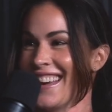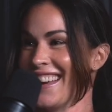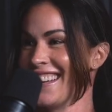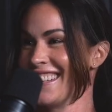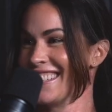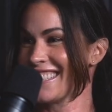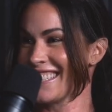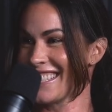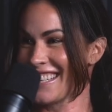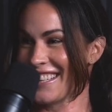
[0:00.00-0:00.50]

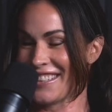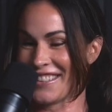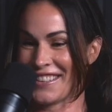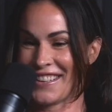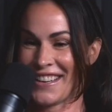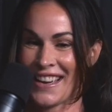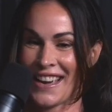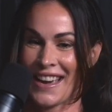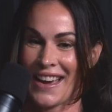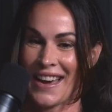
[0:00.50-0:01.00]
And
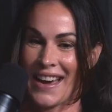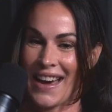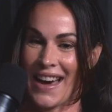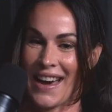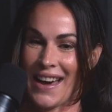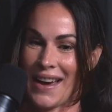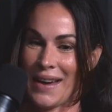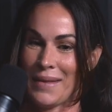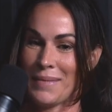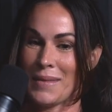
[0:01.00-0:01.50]
so
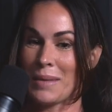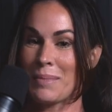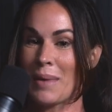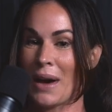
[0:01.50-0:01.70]
the